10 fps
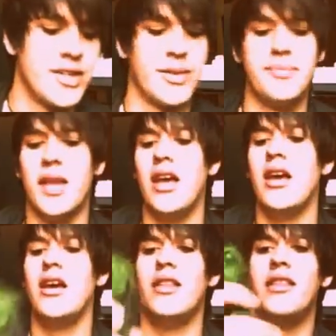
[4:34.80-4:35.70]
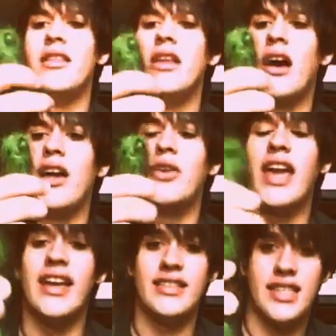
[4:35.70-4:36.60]
here's one. You
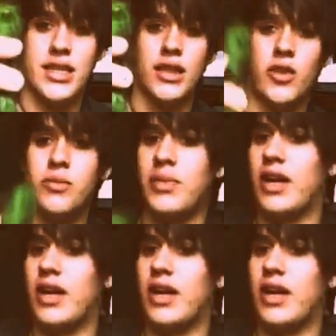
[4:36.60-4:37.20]
can't see the loop,